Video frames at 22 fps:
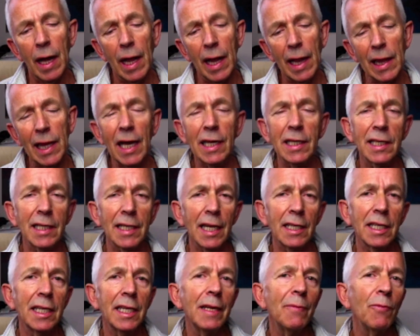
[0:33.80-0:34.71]
last
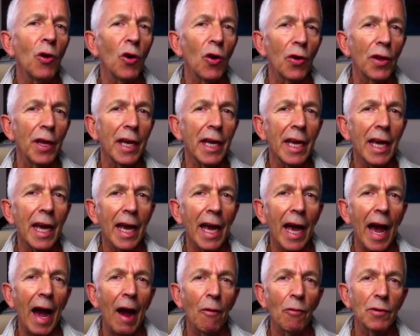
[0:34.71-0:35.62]
Saturday morning,
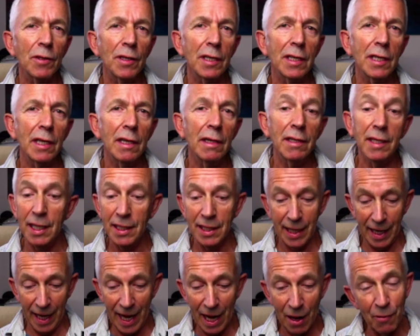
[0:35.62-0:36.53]
I was
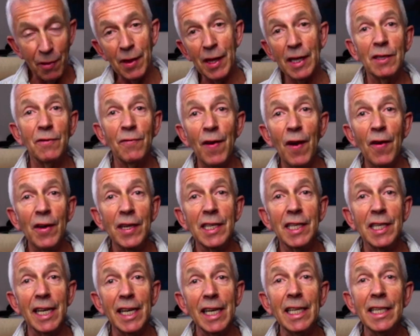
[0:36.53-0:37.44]
sitting here in this very
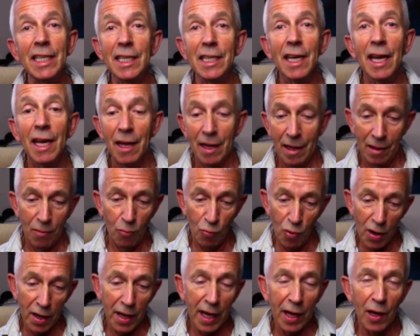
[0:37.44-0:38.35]
seat,
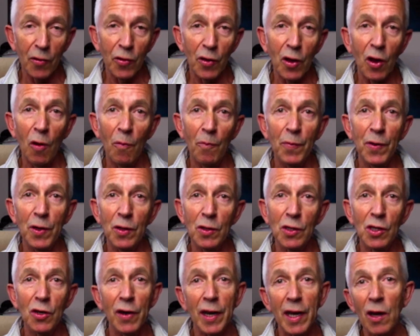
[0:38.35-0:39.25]
working on the
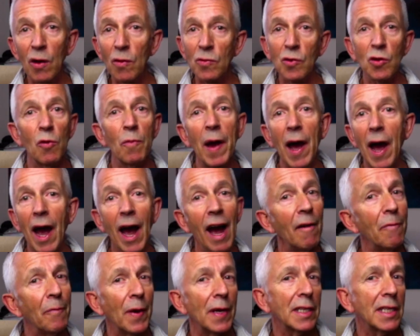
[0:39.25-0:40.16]
computer. It got to about
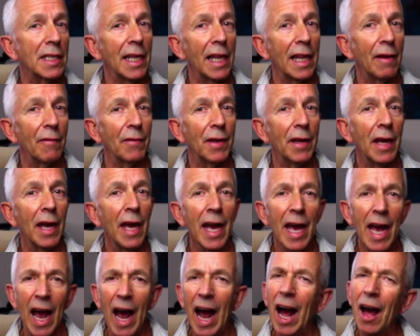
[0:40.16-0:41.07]
11:30.
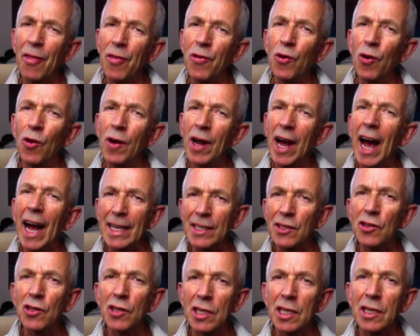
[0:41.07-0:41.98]
I thought I
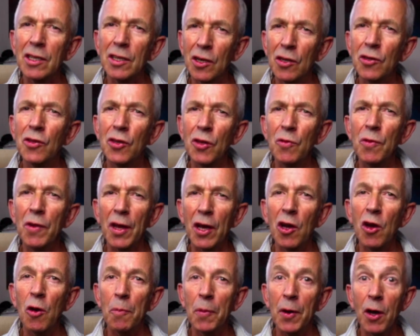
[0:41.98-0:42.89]
just could do with a
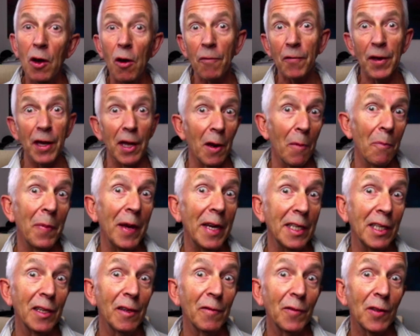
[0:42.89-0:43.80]
cup of coffee and a
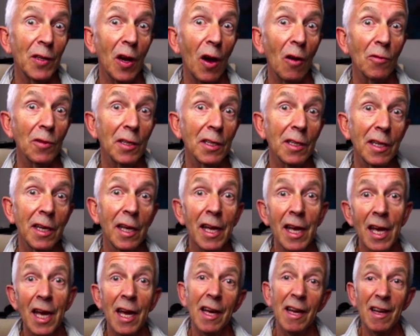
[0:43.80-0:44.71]
piece of toast.
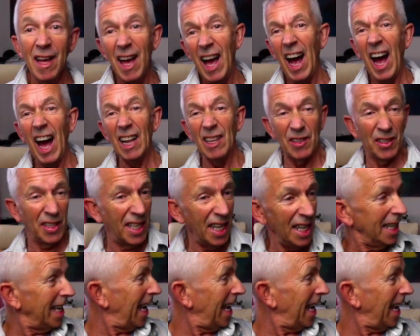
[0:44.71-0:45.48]
I'll sit